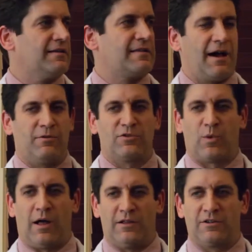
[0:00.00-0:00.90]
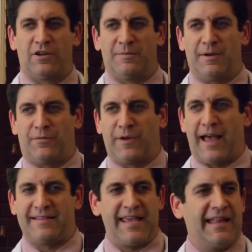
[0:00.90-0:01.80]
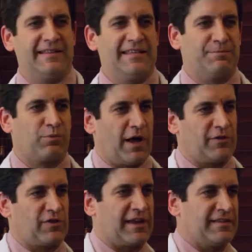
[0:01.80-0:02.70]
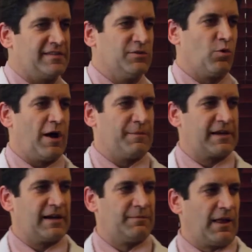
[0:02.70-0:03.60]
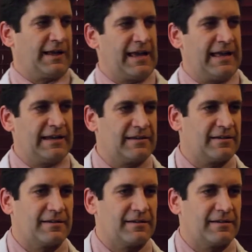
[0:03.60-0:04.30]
that was well and good, but if we had 10 deep breaths, I can see where I'd become lightheaded?